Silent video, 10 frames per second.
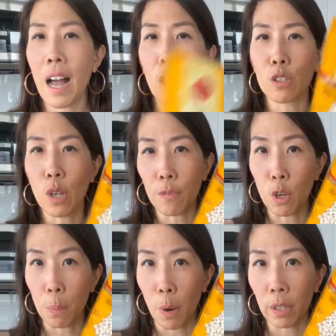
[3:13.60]
I also have
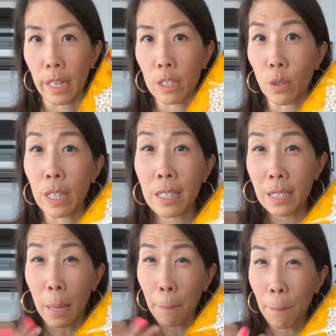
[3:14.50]
cooked barley. So this
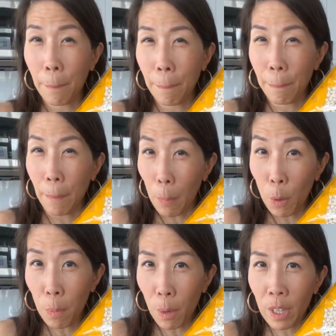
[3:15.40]
is like
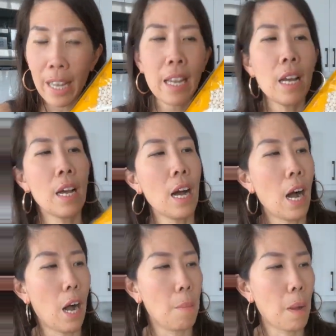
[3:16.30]
popcorn barley.
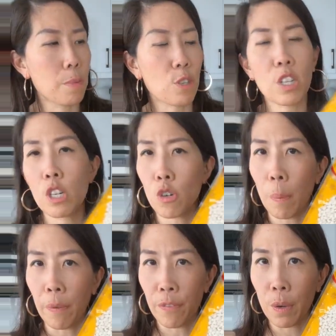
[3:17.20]
I'm just going to
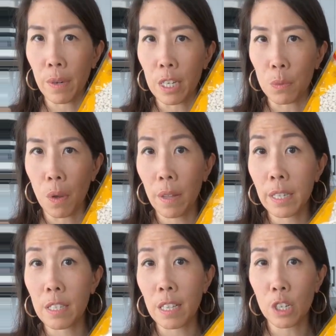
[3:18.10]
drop a few in as well.
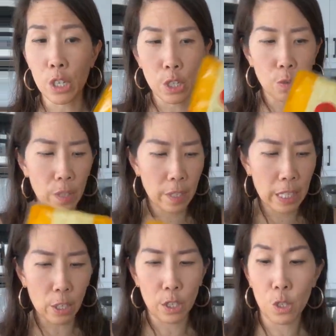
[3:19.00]
This is actually
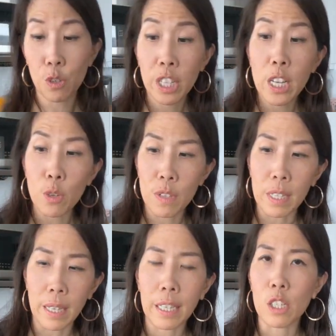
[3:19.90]
really good, usually used
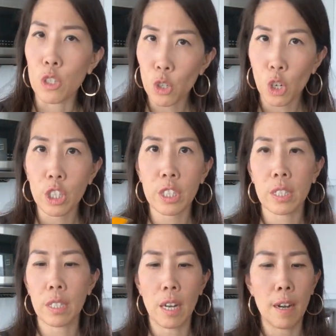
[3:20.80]
in like
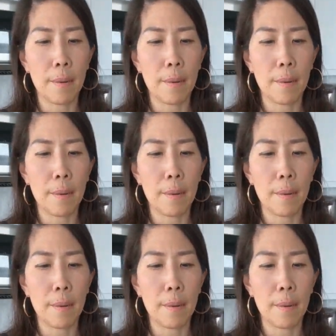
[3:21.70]
desserts,